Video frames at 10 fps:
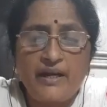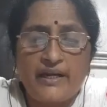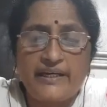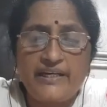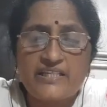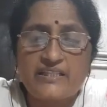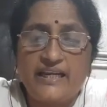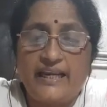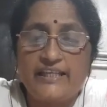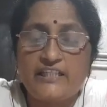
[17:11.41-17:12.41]
narrates
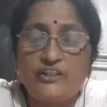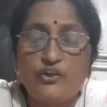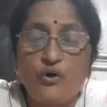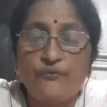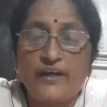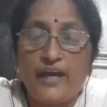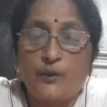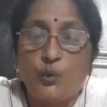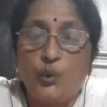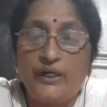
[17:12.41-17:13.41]
the legend of an
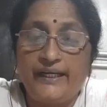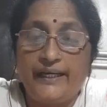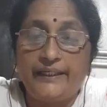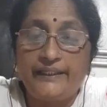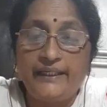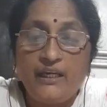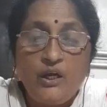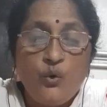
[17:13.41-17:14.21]
old lady